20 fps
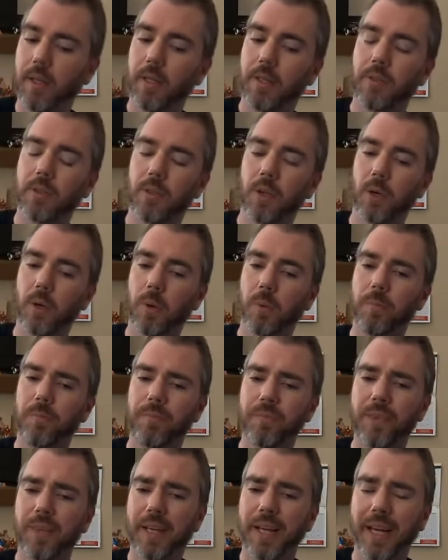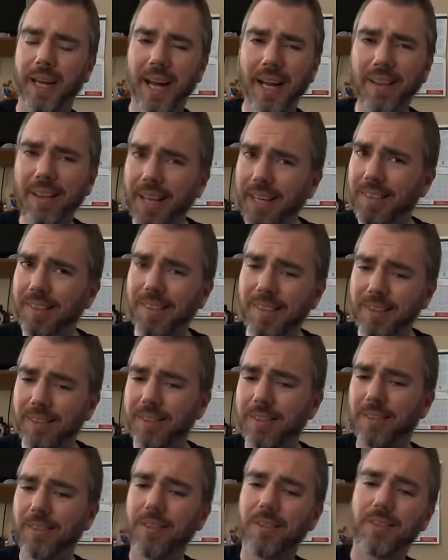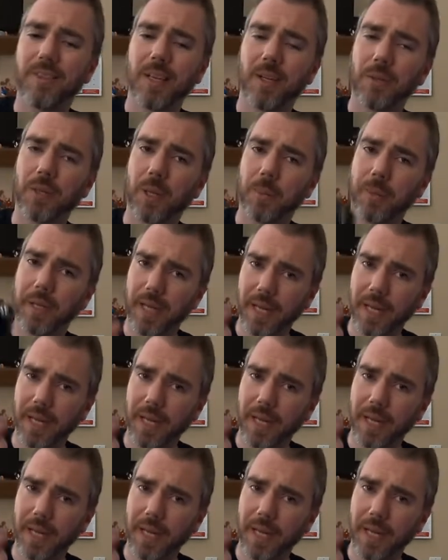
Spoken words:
So, and I like to listen to the sound coming